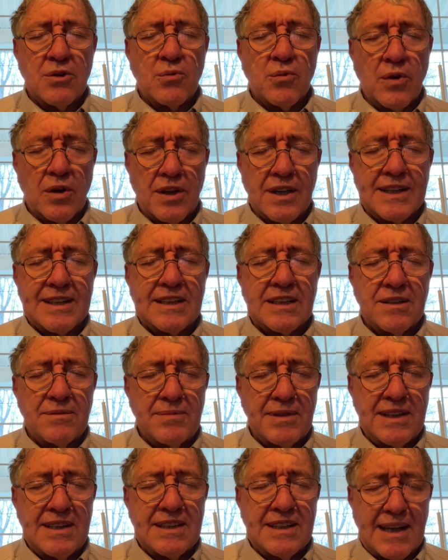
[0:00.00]
willing to
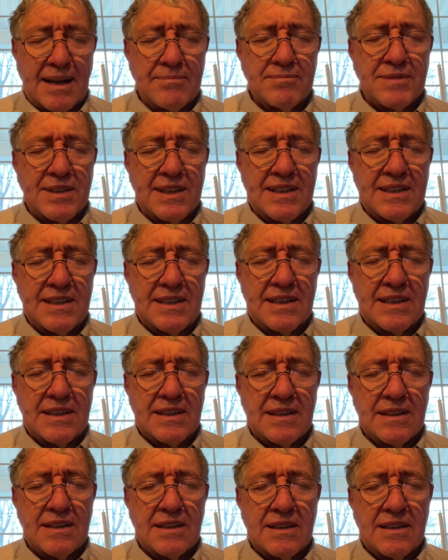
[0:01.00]
be tempted,
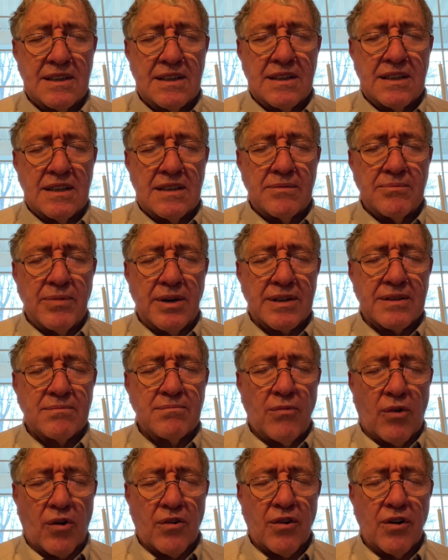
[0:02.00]
but
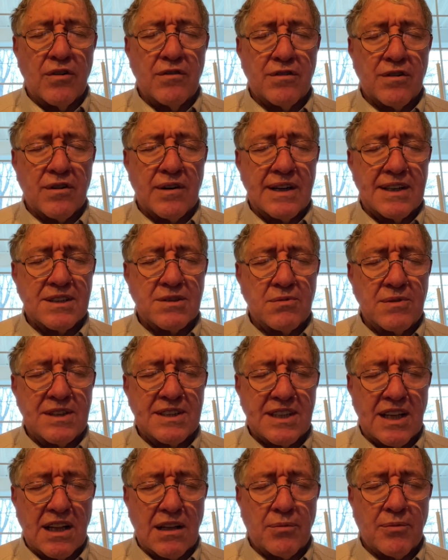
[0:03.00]
moreover, as we
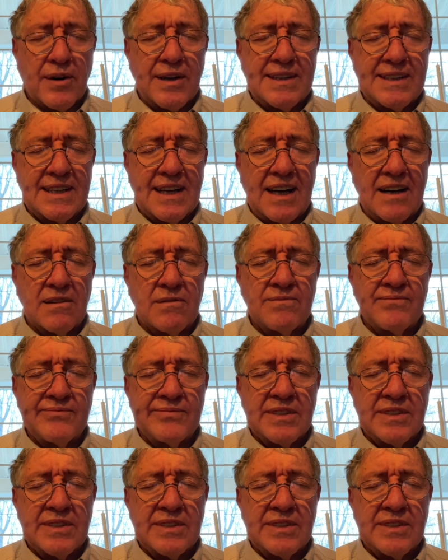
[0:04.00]
celebrate now,